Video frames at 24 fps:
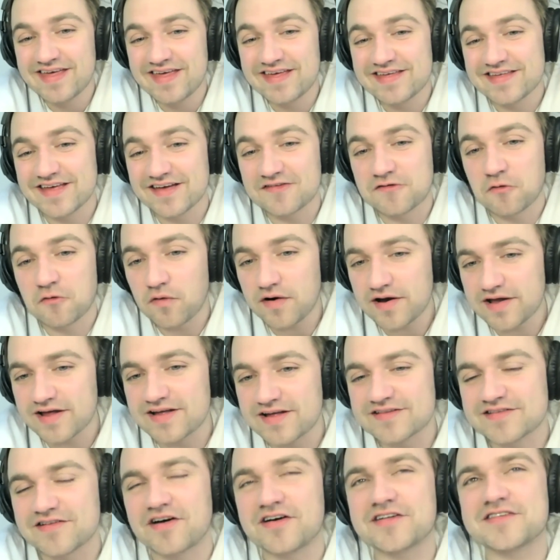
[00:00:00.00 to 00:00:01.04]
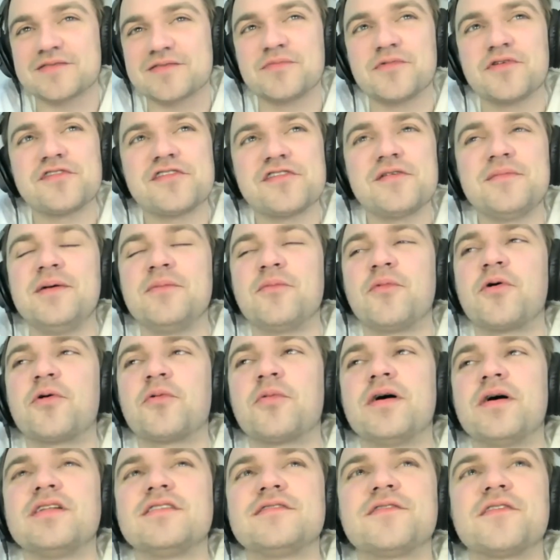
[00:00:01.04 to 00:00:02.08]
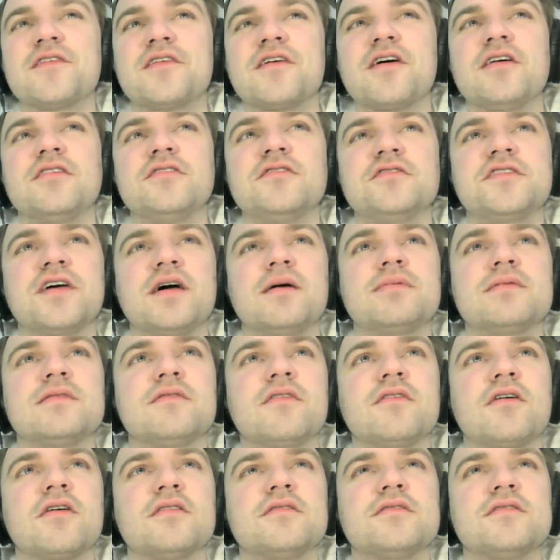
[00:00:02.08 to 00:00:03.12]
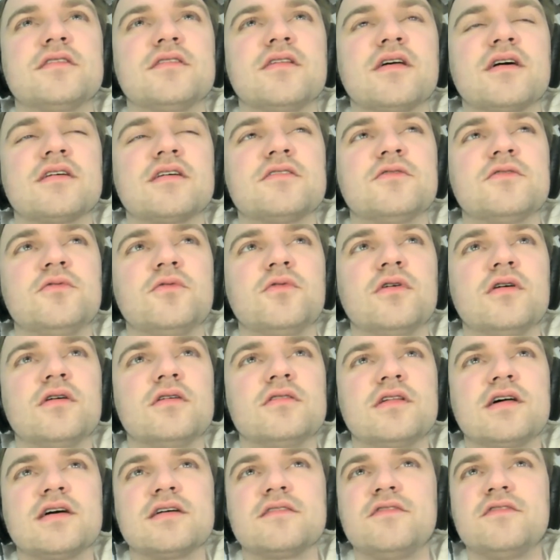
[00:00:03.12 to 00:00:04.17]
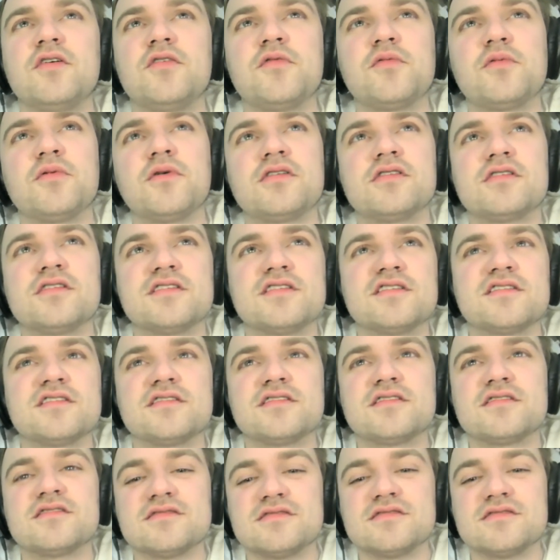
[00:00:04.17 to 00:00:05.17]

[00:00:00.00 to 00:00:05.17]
Yeah, touring is awesome. There should be more ways for other types of art to like tour, like visual artists.